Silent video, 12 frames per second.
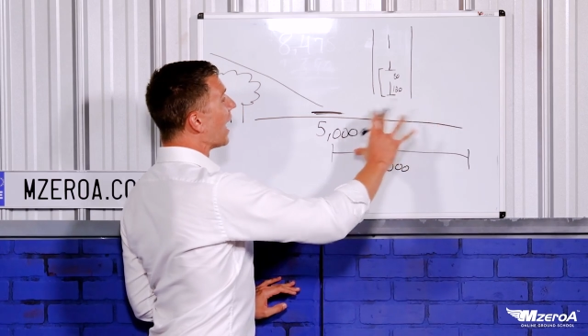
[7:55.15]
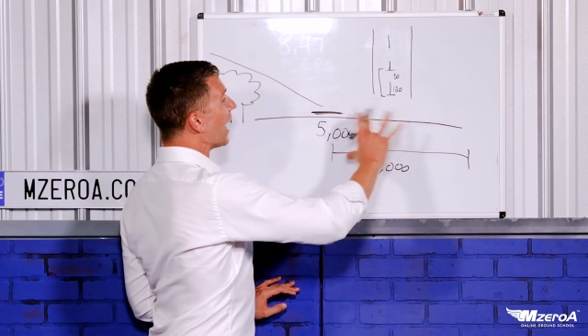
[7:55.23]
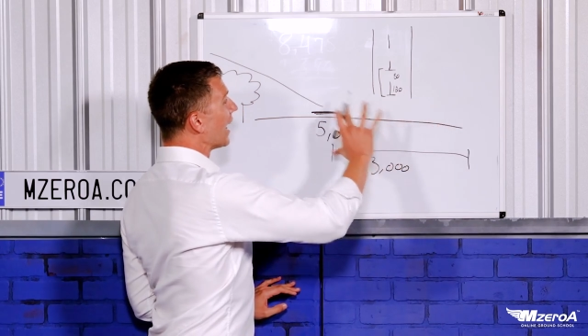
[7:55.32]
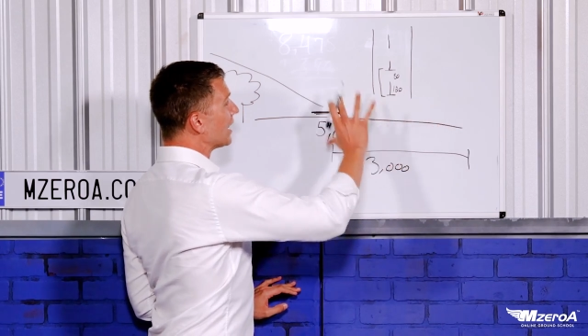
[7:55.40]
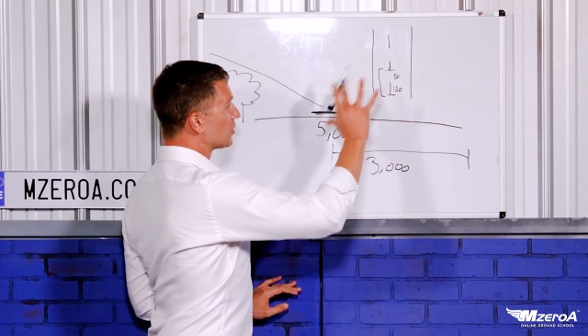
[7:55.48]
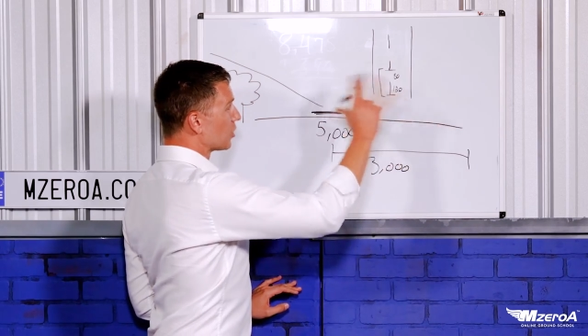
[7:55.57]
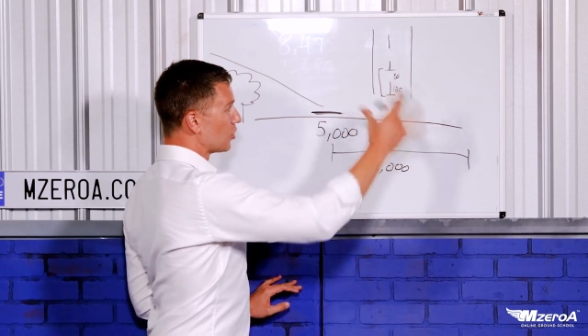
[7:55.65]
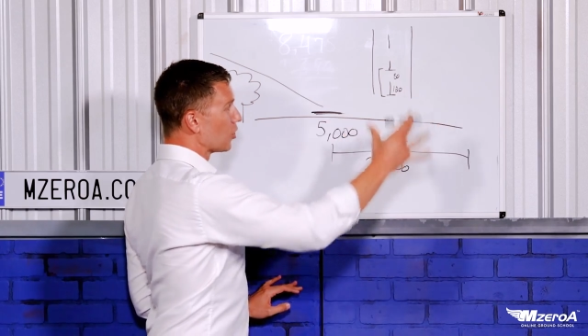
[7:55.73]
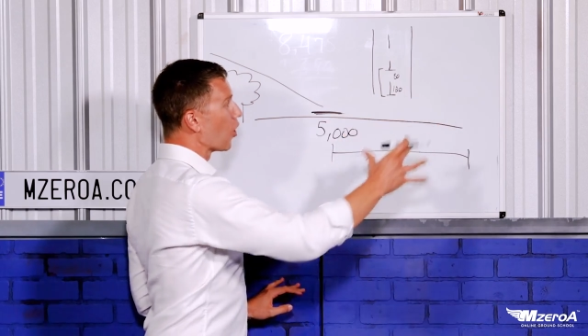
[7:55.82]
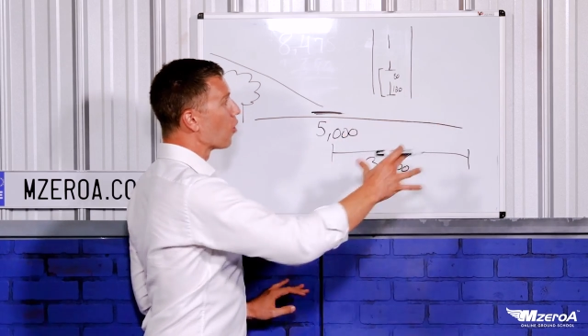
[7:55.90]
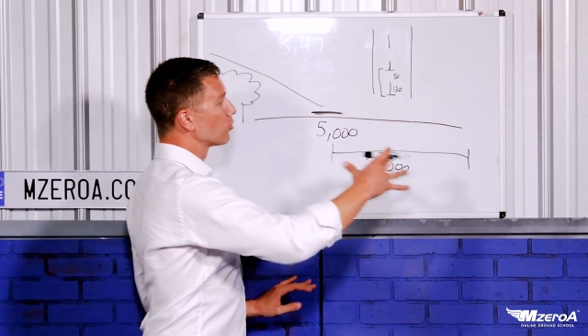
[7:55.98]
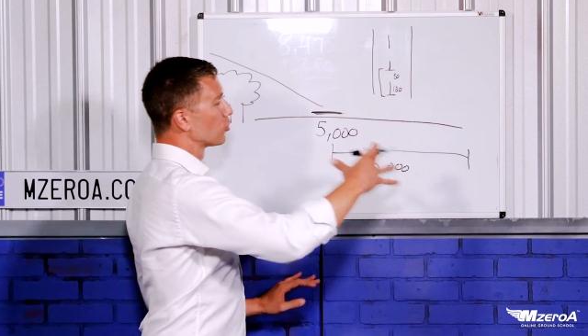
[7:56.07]
uh, and to
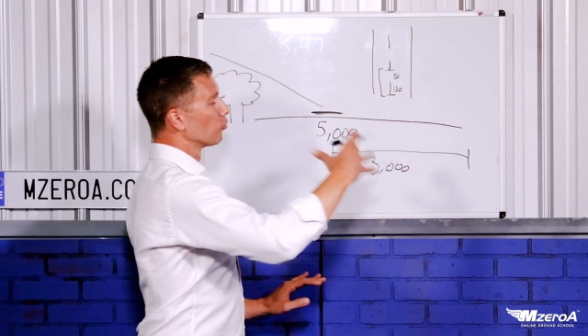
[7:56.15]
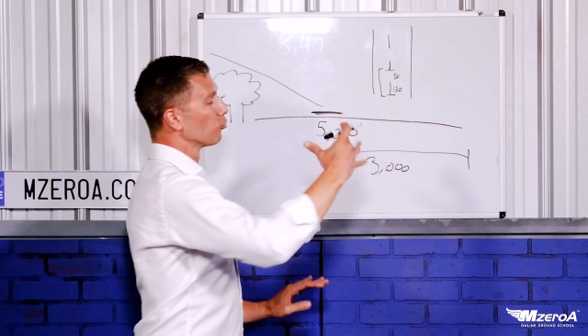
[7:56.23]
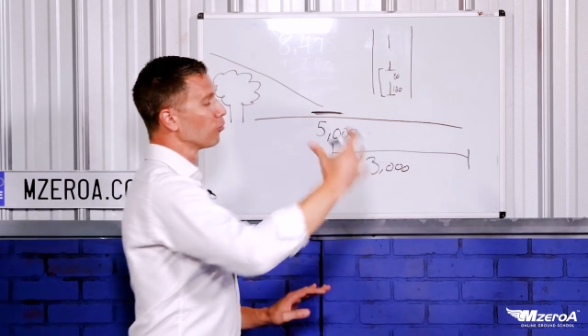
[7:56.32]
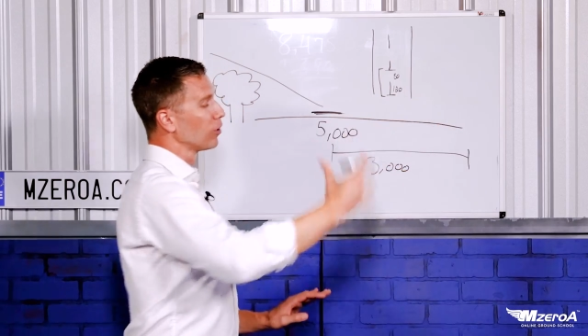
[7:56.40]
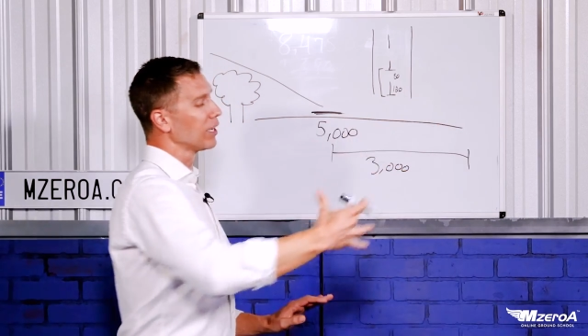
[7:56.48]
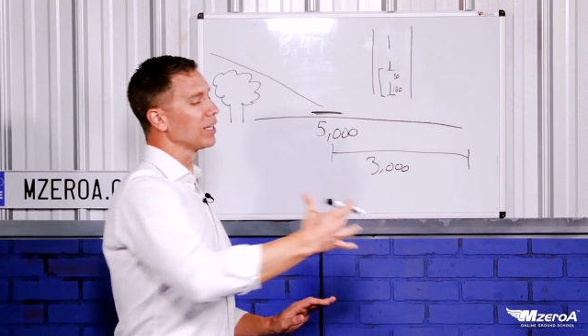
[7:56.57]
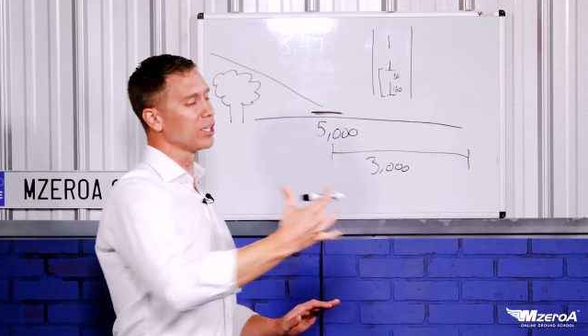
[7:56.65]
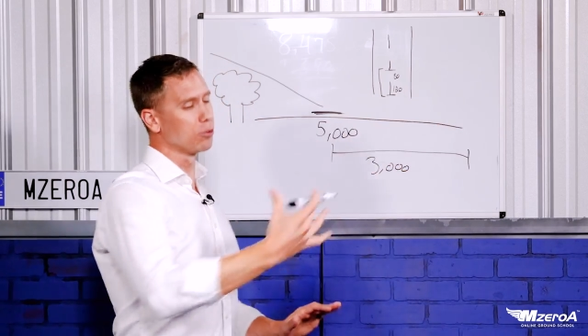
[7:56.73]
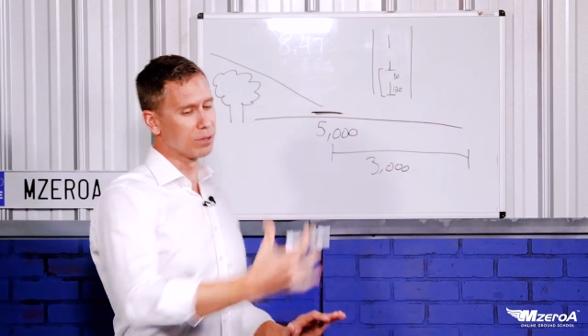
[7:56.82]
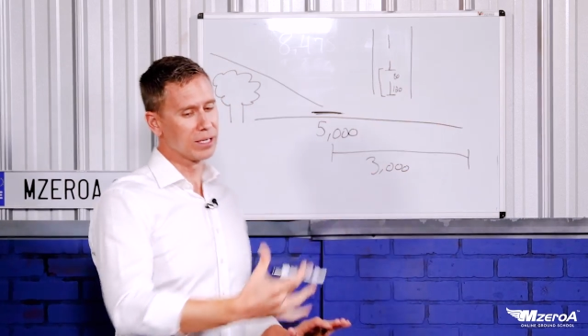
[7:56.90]
know to really,